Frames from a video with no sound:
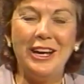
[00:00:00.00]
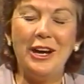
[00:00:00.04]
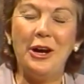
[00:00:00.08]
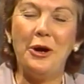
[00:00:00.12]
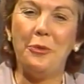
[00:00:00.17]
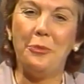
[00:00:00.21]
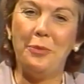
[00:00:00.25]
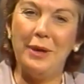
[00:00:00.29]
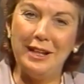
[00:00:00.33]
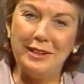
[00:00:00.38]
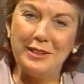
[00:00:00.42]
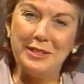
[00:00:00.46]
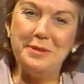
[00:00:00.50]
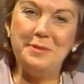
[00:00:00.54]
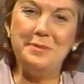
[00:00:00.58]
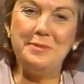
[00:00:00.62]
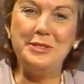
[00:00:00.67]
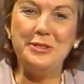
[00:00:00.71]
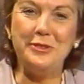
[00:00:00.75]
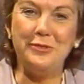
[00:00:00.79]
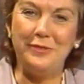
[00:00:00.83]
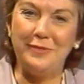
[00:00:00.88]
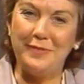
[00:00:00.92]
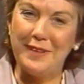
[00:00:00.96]
Welcome
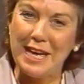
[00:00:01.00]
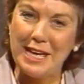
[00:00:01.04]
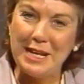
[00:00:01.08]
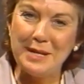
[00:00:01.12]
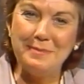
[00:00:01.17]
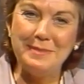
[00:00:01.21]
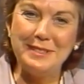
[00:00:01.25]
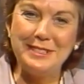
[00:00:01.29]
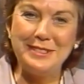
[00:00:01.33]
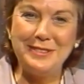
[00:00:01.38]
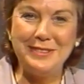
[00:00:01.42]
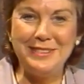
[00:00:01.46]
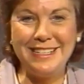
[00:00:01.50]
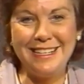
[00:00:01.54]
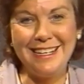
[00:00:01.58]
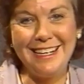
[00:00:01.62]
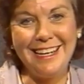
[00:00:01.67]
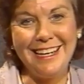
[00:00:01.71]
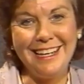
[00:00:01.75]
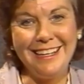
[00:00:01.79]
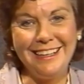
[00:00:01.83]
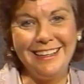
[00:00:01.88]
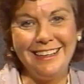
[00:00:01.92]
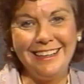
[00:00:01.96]
to Fatima
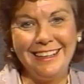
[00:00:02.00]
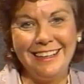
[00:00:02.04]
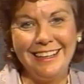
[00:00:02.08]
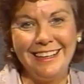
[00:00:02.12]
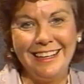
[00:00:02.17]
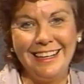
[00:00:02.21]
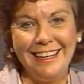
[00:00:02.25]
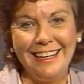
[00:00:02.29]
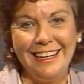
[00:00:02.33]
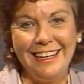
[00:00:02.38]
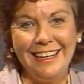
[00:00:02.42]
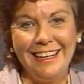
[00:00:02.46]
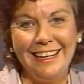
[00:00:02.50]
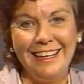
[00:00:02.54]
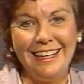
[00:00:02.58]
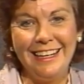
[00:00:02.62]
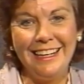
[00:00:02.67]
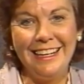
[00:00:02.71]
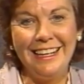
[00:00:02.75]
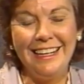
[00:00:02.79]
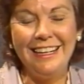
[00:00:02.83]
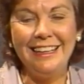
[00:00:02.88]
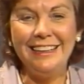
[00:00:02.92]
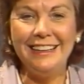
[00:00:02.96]
Today.
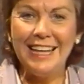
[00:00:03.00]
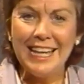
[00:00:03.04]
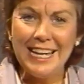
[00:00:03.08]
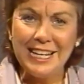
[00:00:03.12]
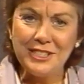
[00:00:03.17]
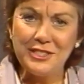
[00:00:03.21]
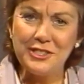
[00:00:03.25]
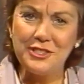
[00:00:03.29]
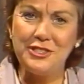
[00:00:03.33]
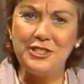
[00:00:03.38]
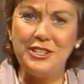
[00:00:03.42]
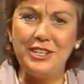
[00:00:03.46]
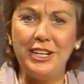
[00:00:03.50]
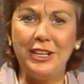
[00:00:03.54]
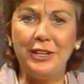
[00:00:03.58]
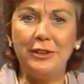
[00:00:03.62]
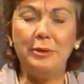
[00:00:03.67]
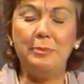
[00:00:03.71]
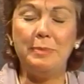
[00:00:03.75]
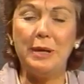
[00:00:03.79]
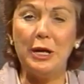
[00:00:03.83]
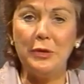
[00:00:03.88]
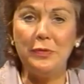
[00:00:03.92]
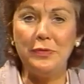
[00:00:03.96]
Last year,
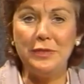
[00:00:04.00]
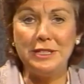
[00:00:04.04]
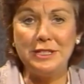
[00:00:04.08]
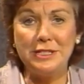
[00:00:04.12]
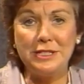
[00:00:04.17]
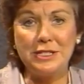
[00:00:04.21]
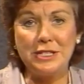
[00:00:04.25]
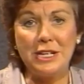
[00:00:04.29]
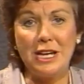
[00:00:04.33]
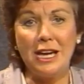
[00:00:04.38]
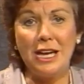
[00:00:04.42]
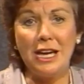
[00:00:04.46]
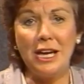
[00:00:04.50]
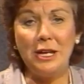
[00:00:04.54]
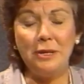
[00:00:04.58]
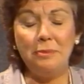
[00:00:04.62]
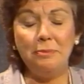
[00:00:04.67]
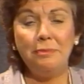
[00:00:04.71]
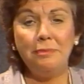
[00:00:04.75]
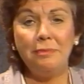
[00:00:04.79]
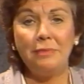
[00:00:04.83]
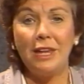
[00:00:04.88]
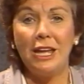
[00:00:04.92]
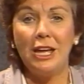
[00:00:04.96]
about this time,
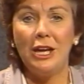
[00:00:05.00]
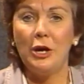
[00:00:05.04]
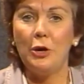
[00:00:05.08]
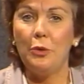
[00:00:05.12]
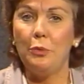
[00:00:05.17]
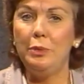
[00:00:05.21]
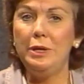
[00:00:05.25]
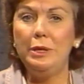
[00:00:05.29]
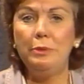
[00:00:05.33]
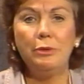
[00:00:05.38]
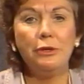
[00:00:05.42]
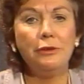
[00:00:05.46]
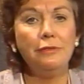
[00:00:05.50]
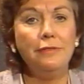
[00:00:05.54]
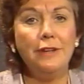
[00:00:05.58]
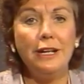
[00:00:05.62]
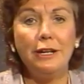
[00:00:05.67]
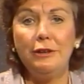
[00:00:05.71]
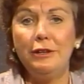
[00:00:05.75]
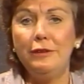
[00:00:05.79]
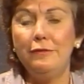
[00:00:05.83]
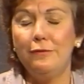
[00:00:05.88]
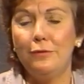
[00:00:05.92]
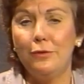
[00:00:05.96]
we were
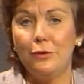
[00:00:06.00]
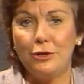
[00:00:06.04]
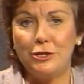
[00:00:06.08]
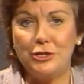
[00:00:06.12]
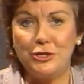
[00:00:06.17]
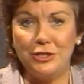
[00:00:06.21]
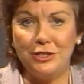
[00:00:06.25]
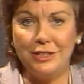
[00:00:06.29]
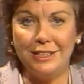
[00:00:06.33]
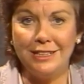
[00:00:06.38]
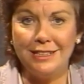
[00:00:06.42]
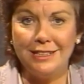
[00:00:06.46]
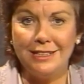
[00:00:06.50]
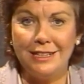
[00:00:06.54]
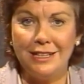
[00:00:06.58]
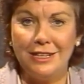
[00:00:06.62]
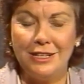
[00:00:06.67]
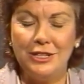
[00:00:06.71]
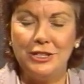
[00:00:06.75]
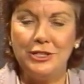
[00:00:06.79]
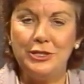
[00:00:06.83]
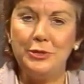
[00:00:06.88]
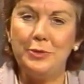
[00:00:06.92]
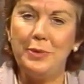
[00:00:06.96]
very fortunate
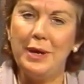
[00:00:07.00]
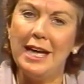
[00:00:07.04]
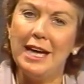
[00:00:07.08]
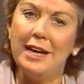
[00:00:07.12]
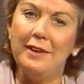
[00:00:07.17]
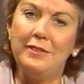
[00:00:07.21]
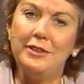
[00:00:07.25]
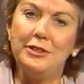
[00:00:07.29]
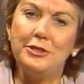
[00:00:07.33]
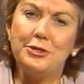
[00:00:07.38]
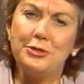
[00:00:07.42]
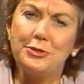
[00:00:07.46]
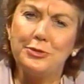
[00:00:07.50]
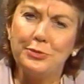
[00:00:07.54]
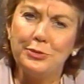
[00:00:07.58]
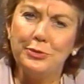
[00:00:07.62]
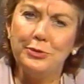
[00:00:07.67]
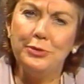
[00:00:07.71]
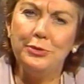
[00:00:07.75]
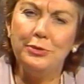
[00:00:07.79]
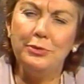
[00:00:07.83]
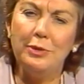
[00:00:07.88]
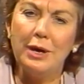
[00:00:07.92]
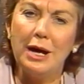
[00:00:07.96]
to have a
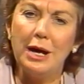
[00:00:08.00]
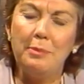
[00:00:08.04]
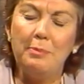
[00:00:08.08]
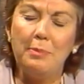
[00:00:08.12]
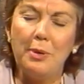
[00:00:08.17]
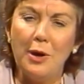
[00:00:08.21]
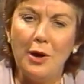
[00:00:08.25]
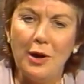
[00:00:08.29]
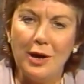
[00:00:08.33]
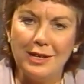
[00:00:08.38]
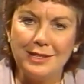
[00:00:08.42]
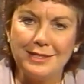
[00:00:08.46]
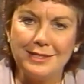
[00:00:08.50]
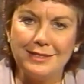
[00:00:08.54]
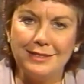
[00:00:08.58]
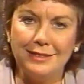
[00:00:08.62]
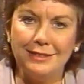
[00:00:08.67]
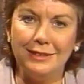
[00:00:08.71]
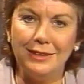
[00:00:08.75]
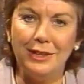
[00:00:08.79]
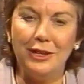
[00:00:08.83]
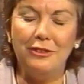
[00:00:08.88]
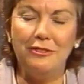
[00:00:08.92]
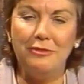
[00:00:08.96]
true
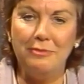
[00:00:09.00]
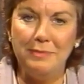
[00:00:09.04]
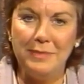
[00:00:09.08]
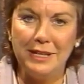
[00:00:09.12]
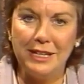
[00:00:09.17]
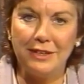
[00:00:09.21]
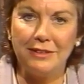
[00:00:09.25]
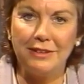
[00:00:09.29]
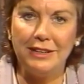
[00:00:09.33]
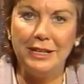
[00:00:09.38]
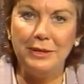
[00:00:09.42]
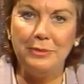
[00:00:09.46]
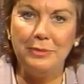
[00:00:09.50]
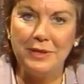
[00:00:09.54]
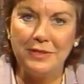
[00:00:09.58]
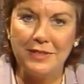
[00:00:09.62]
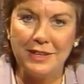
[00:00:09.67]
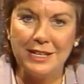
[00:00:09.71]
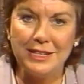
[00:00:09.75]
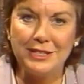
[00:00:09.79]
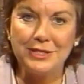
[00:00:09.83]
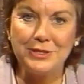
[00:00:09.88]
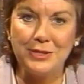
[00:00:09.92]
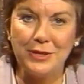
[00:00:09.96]
apostle of Mary with
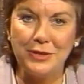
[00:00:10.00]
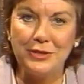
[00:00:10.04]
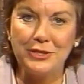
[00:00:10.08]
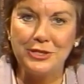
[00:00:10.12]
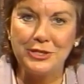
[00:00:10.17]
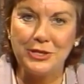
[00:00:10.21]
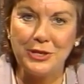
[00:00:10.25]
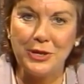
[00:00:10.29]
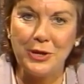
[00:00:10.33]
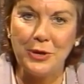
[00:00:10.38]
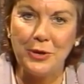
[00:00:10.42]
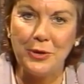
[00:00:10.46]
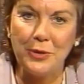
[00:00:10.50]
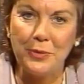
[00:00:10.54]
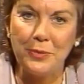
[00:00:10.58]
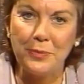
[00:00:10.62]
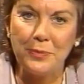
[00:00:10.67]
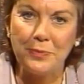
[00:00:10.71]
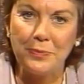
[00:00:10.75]
us on the show.